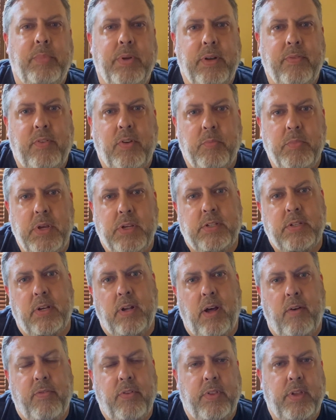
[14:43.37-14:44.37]
commission
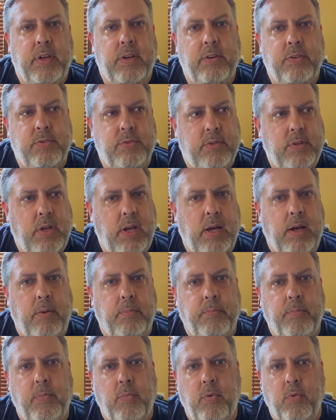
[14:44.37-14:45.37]
off of those,
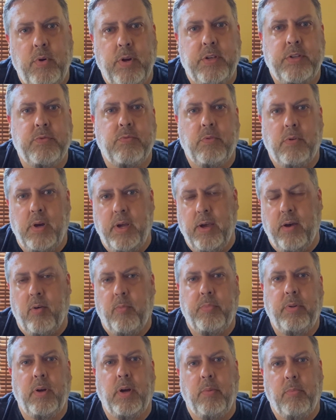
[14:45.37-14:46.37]
which will
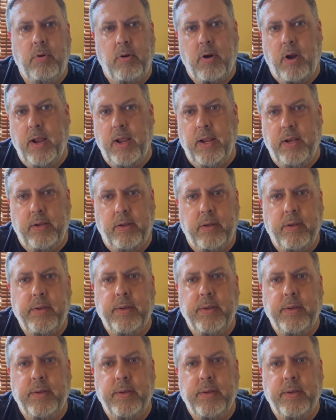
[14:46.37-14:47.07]
help upgrade,